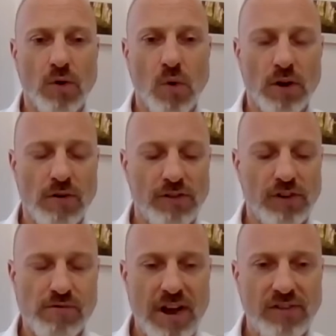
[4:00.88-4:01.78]
all across
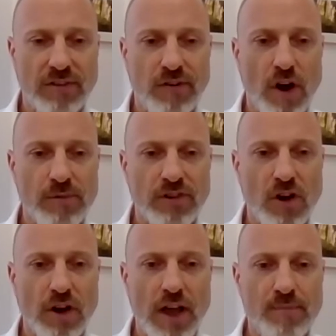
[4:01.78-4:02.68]
the press, the farmers
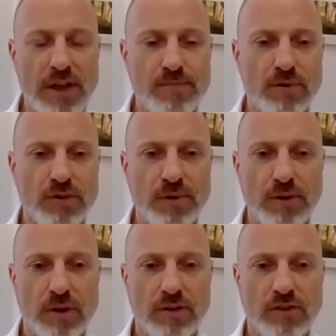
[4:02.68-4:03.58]
can't get people
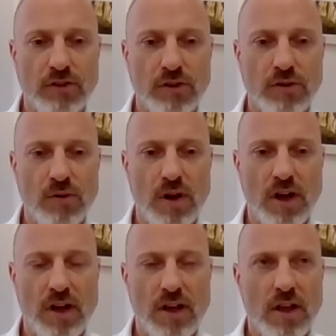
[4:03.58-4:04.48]
to to
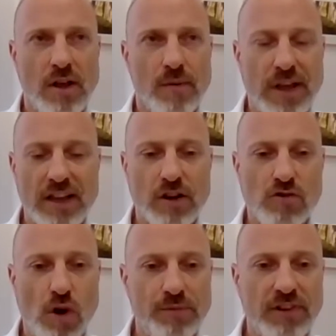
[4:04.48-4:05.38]
uh, pick the
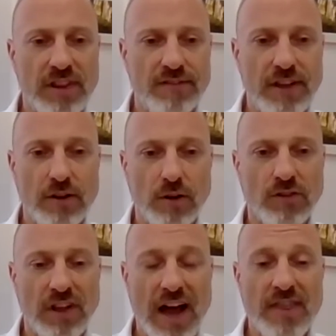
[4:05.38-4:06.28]
crops in the
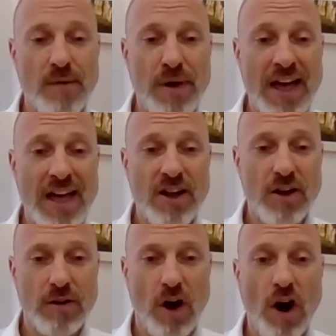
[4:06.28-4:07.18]
fields, and they're yeah. paying
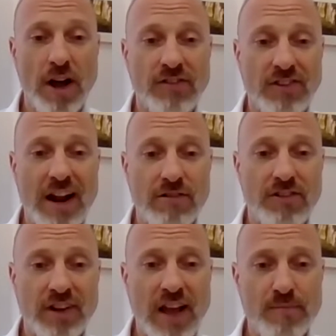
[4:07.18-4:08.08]
high
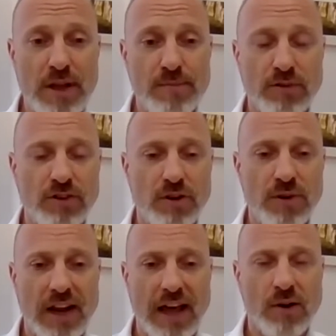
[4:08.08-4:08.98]
salaries to get people to do
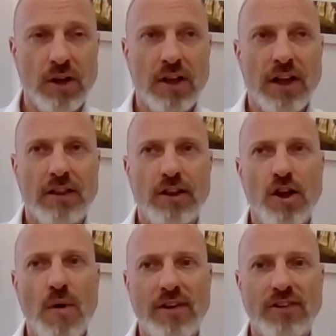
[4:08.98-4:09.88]
it now. In yeah. the
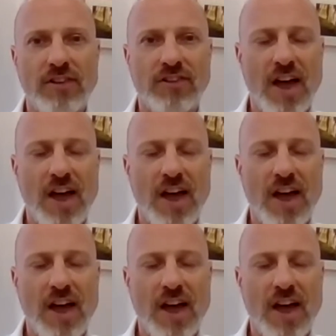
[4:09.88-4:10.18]
US, the